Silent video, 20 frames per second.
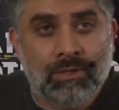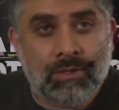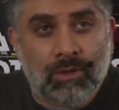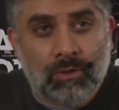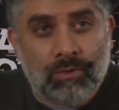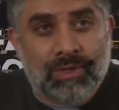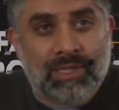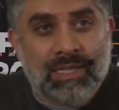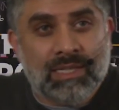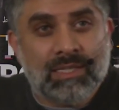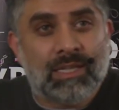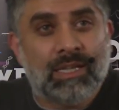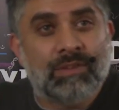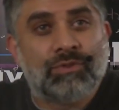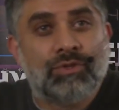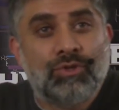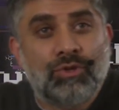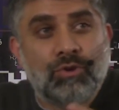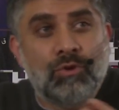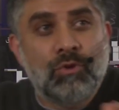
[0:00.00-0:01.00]
So this
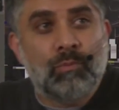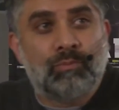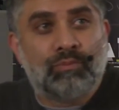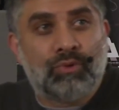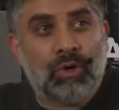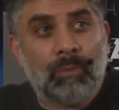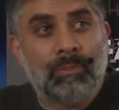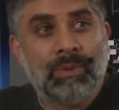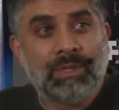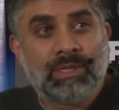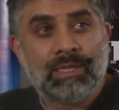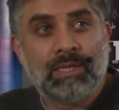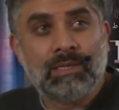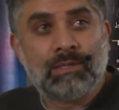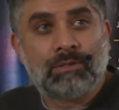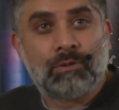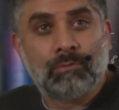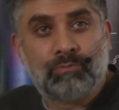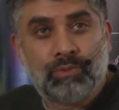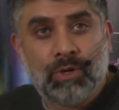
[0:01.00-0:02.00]
gives new
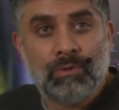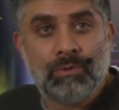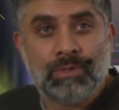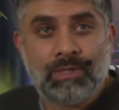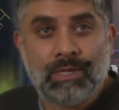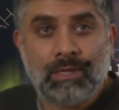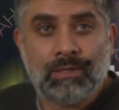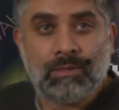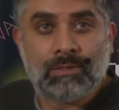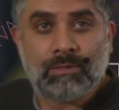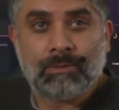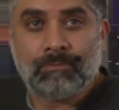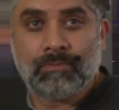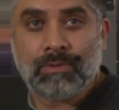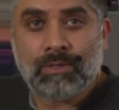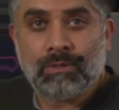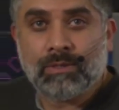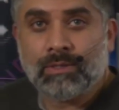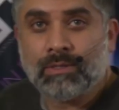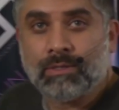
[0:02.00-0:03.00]
properties to proteins.
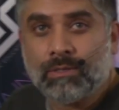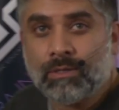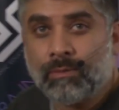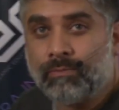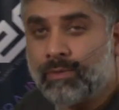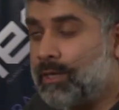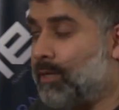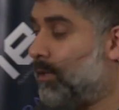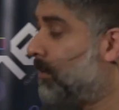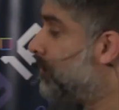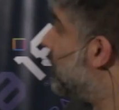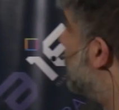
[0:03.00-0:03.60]
So this is something